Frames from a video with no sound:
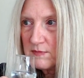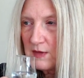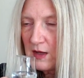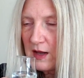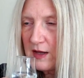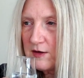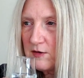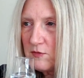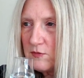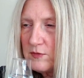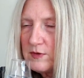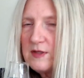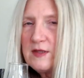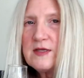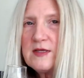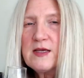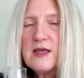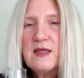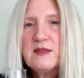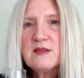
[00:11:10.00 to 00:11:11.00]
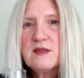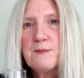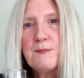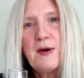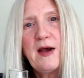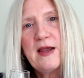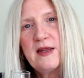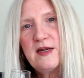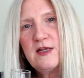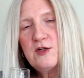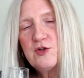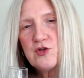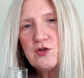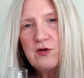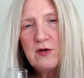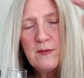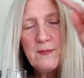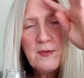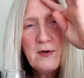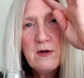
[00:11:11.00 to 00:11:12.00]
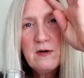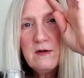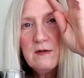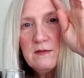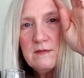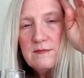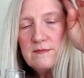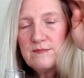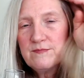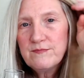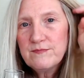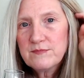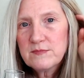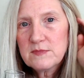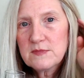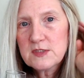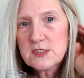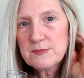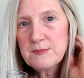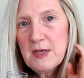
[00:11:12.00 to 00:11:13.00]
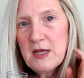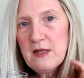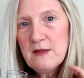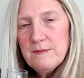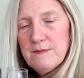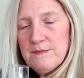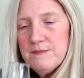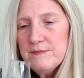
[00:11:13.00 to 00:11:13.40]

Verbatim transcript: I don't really get the piney juniper. smell?